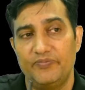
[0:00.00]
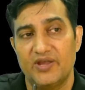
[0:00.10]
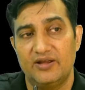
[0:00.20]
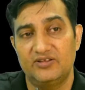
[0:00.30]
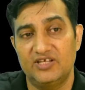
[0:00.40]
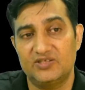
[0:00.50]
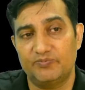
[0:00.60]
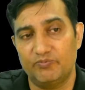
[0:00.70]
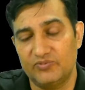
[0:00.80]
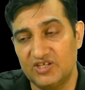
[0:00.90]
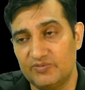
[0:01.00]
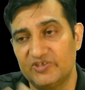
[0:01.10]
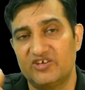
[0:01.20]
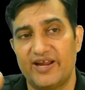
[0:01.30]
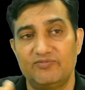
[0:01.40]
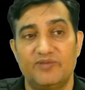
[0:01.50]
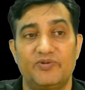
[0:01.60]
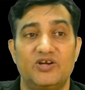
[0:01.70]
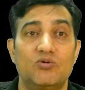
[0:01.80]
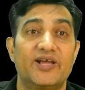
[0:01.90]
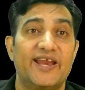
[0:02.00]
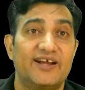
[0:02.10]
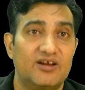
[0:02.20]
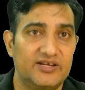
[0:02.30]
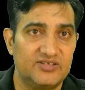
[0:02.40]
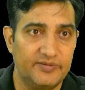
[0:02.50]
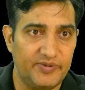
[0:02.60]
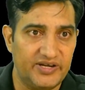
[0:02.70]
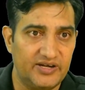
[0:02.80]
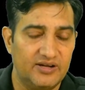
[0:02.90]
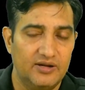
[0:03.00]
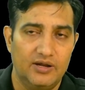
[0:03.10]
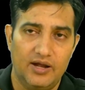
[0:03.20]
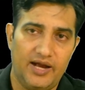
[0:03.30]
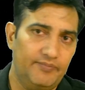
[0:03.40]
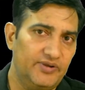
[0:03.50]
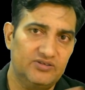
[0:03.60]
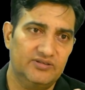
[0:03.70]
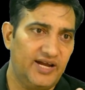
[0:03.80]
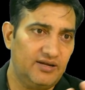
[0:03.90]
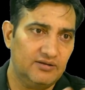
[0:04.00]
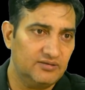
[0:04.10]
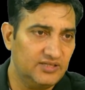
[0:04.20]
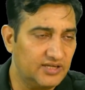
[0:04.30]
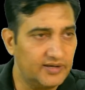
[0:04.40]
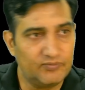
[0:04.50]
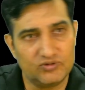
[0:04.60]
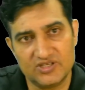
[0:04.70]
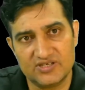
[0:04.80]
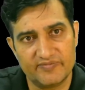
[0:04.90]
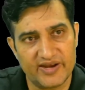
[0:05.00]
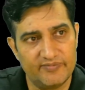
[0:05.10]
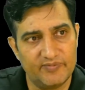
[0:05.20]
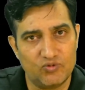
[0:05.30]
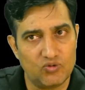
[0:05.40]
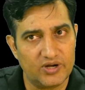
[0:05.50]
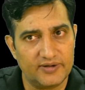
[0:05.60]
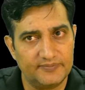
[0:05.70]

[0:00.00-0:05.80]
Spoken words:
this much times a particular character is repeated, and based on that the crypto system can be broken.